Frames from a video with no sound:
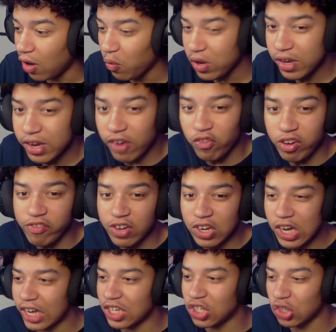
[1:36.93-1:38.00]
we never even
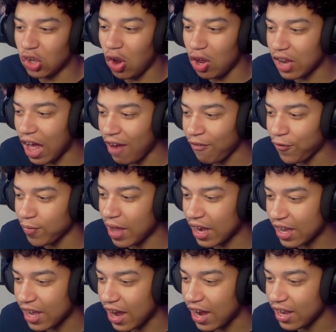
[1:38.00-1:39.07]
like saw a lot from
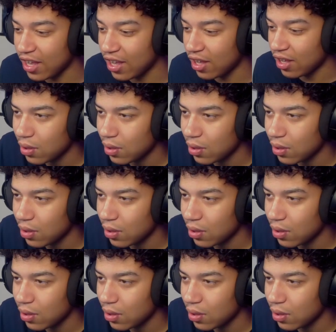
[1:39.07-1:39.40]
that guy.